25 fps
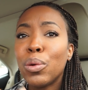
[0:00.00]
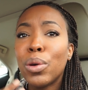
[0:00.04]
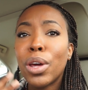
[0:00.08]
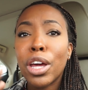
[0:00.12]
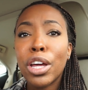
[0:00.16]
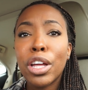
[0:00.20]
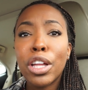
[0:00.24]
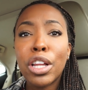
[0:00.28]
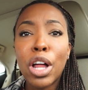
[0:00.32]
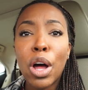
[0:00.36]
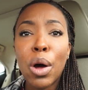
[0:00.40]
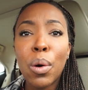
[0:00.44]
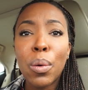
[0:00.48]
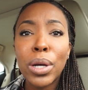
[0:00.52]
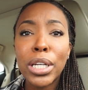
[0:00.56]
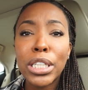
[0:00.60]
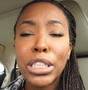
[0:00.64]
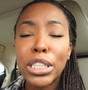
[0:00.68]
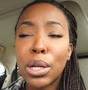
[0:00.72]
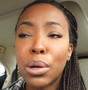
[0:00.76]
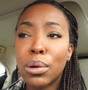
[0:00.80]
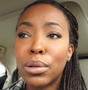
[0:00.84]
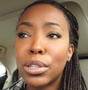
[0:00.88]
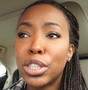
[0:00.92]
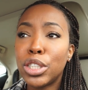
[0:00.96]
go as
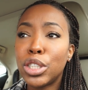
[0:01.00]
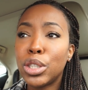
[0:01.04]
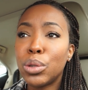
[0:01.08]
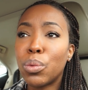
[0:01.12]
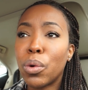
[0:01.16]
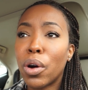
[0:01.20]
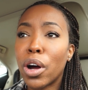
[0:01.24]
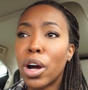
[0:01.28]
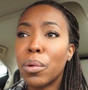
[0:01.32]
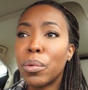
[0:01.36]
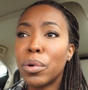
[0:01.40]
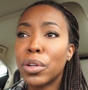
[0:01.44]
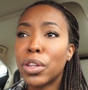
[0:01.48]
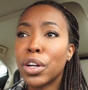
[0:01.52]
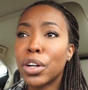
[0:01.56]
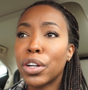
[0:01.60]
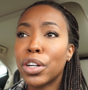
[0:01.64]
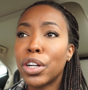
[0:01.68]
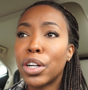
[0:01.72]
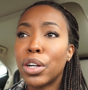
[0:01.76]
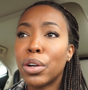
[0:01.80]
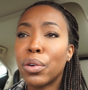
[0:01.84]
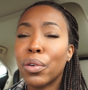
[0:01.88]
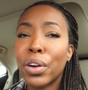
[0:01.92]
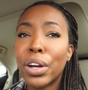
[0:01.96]
slow as you want with your
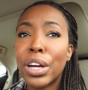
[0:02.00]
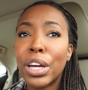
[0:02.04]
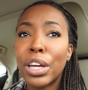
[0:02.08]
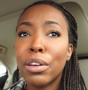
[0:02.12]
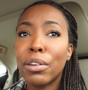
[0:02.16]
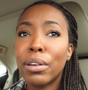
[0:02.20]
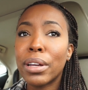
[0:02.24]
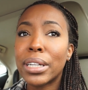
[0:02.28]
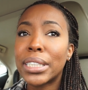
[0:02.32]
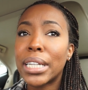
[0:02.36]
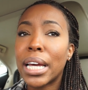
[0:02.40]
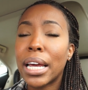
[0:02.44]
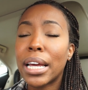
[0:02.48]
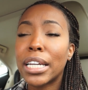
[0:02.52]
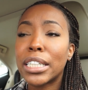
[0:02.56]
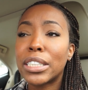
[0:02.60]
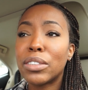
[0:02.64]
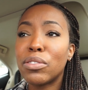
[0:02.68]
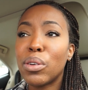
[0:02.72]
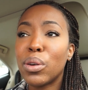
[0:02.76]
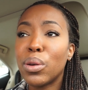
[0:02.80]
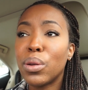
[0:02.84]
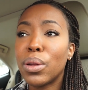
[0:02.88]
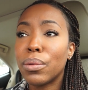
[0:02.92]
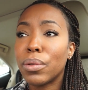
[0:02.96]
degree. You can take as
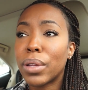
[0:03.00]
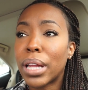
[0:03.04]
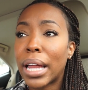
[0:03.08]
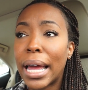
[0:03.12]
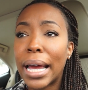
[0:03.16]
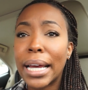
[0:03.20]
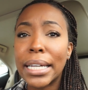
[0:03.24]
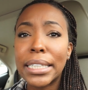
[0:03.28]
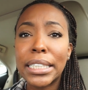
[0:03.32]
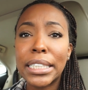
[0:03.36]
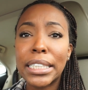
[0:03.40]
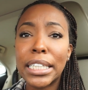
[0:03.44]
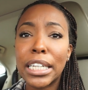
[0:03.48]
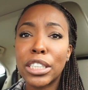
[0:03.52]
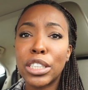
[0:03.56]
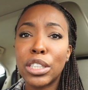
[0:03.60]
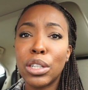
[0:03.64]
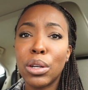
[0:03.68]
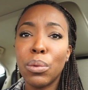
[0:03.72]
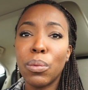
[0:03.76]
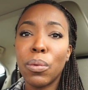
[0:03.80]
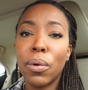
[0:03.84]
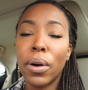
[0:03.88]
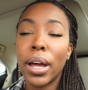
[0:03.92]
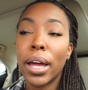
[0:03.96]
few classes as
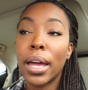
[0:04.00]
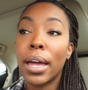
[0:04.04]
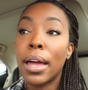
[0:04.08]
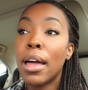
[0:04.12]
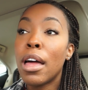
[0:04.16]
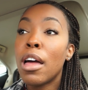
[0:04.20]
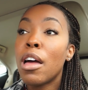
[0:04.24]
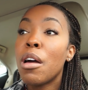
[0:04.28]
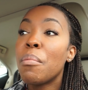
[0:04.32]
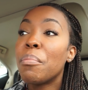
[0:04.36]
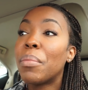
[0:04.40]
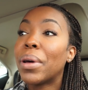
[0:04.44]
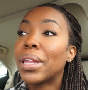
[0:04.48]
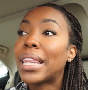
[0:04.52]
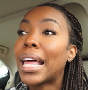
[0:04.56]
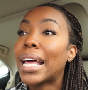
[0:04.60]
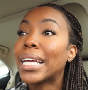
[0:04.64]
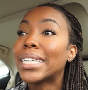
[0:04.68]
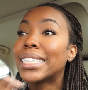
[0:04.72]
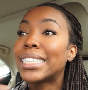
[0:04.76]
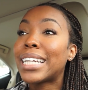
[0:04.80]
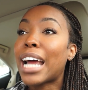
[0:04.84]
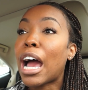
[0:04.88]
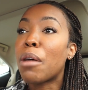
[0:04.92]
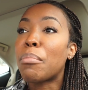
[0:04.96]
you want. But that's
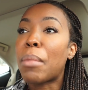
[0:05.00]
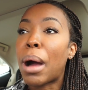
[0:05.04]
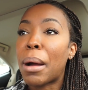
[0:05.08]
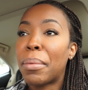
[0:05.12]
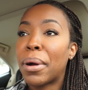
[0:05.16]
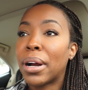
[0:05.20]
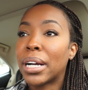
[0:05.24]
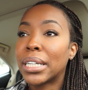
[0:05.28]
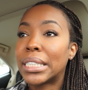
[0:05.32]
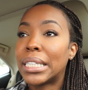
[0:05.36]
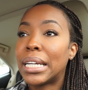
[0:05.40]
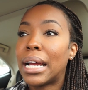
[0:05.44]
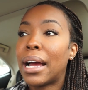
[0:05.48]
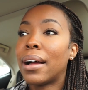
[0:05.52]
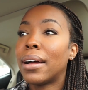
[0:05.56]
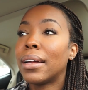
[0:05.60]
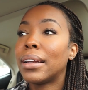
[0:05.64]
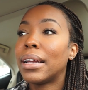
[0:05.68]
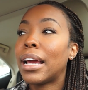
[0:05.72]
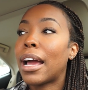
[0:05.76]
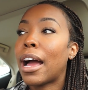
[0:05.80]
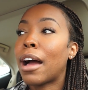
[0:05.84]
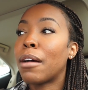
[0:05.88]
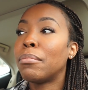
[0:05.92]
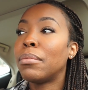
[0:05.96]
not my
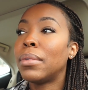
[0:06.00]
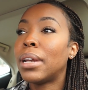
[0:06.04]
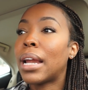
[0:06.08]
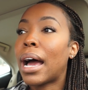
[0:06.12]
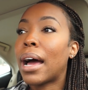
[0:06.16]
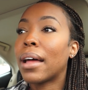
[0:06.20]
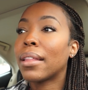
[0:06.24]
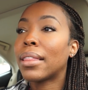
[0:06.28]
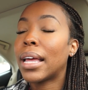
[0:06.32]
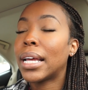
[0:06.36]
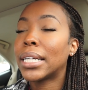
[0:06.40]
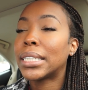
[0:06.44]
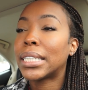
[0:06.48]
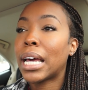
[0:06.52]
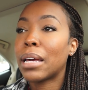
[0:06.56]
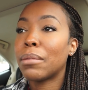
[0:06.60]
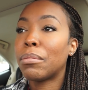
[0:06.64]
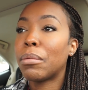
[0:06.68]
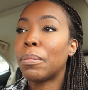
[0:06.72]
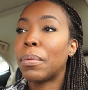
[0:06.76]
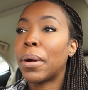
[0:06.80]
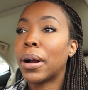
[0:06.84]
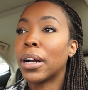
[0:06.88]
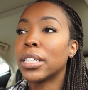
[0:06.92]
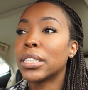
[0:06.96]
personality. I'm not that type of
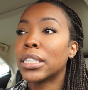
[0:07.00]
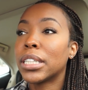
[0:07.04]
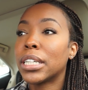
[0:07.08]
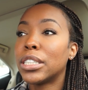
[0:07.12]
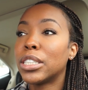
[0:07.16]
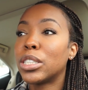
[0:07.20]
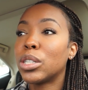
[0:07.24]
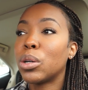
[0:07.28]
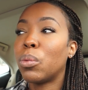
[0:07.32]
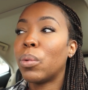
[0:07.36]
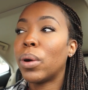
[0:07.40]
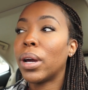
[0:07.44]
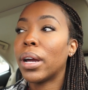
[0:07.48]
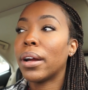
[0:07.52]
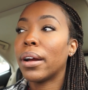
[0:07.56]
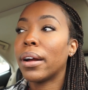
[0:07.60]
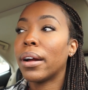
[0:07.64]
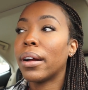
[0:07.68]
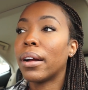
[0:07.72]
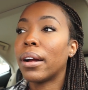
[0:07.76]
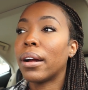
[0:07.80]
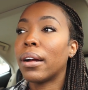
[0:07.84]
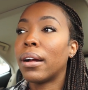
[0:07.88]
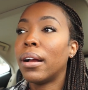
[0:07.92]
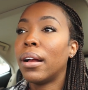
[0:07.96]
person to
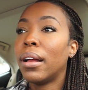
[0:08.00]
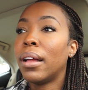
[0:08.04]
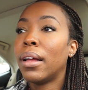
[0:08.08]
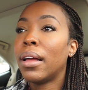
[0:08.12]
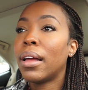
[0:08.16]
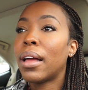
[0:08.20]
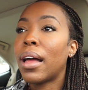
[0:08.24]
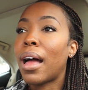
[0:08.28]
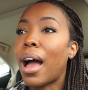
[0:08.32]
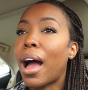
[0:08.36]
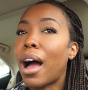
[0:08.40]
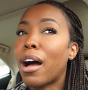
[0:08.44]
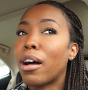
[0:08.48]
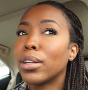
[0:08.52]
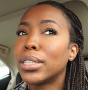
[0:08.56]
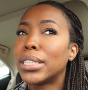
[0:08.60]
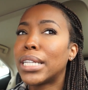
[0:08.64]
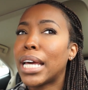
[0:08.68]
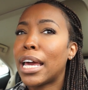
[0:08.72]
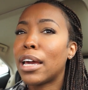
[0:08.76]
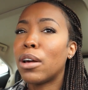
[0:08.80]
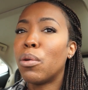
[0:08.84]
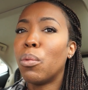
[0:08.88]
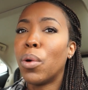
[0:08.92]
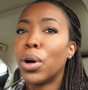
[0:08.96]
where I'll
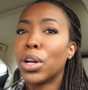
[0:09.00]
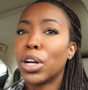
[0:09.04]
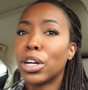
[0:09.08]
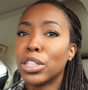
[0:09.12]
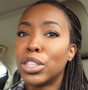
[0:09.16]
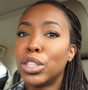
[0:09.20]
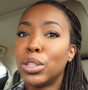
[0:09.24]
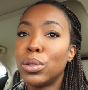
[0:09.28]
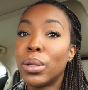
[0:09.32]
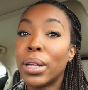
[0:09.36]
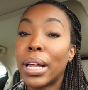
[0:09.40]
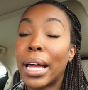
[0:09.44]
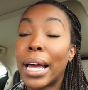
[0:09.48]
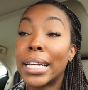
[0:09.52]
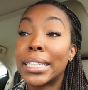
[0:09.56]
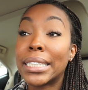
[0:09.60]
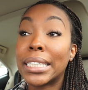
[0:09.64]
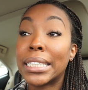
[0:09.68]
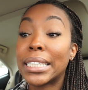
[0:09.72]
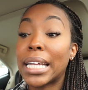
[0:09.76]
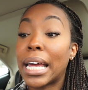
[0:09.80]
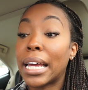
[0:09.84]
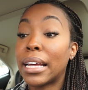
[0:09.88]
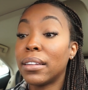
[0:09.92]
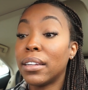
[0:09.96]
take 1 or 2 classes.
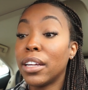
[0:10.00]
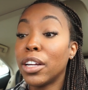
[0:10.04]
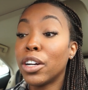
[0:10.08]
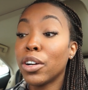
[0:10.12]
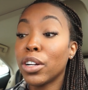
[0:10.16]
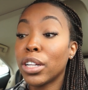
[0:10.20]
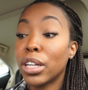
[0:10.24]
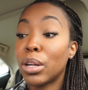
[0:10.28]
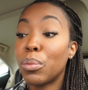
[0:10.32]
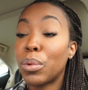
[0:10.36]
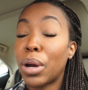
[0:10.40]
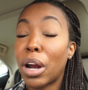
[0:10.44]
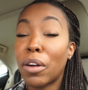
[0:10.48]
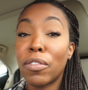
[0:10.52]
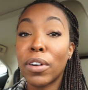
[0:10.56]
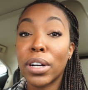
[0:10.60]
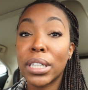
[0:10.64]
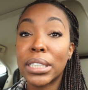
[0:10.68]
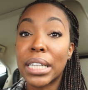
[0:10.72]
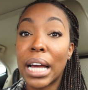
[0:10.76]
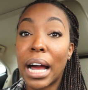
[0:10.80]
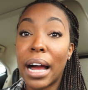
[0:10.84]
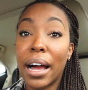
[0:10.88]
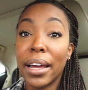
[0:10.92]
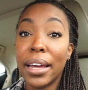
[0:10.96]
Like, literally, when I first
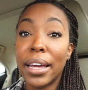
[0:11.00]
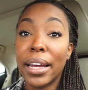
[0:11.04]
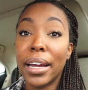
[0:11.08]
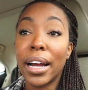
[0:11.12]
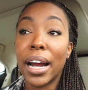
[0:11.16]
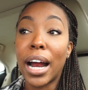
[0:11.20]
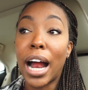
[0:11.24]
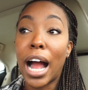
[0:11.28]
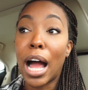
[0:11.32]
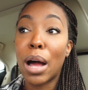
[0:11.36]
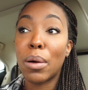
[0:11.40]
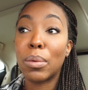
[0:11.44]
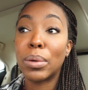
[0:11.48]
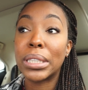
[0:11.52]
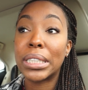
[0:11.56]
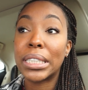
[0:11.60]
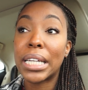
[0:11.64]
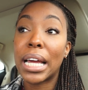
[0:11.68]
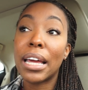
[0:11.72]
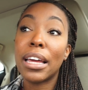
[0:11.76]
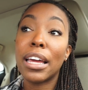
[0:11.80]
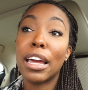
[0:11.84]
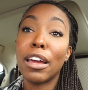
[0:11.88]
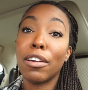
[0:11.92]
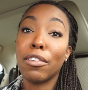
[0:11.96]
got here, I was
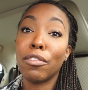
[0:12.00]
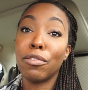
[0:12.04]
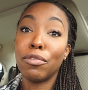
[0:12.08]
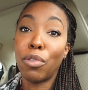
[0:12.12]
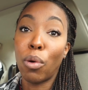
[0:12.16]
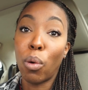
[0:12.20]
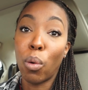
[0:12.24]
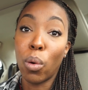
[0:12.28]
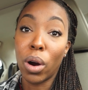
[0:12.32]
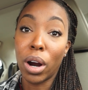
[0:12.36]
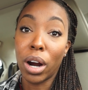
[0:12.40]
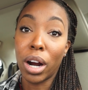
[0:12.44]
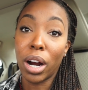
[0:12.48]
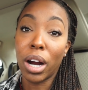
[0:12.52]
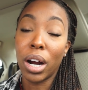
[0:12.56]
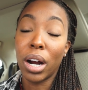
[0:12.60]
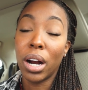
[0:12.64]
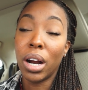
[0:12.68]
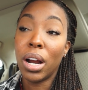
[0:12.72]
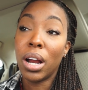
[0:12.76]
taking 4.